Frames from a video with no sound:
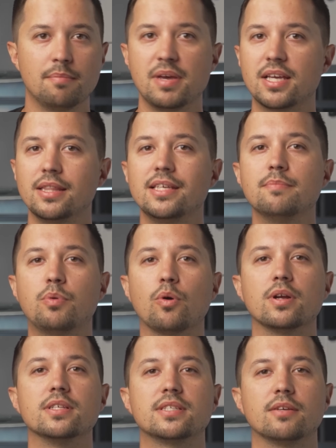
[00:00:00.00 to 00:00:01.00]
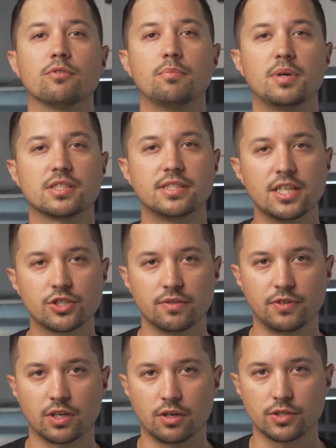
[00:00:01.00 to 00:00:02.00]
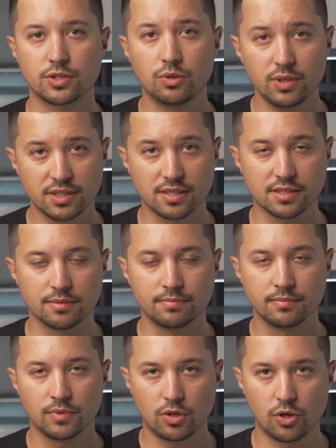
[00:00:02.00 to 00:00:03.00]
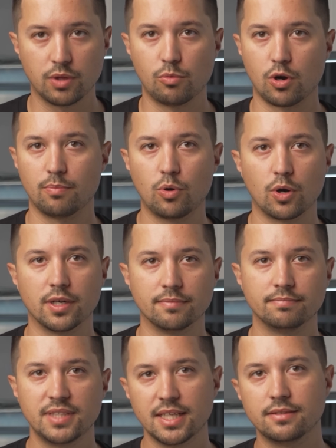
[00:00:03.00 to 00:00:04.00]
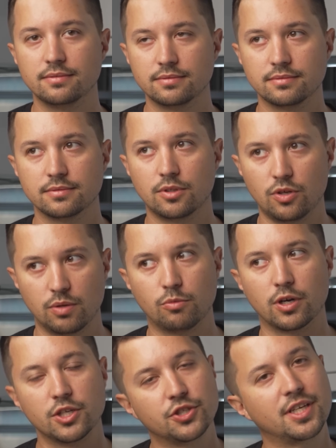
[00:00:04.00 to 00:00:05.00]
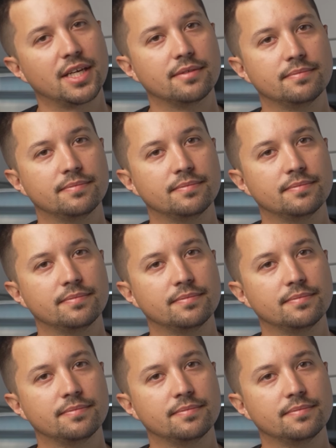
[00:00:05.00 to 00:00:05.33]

making the importance and robust nature of your car's cooling system all the more important, yet all the more intricate.